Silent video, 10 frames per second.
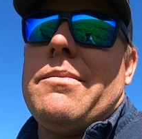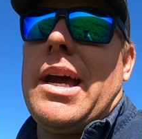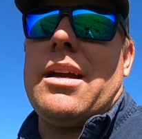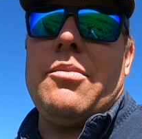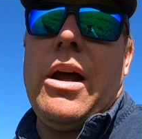
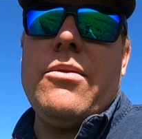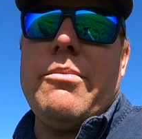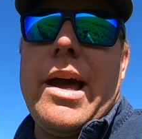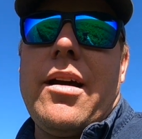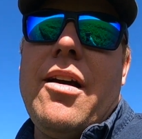I could probably
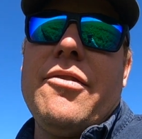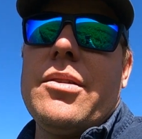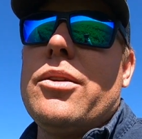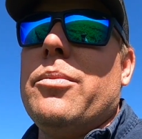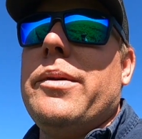back off a
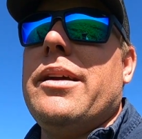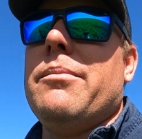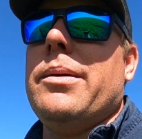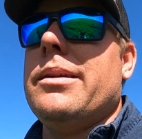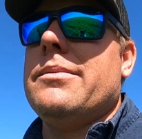little
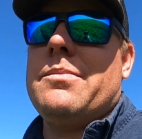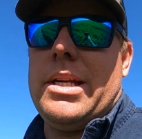bit, but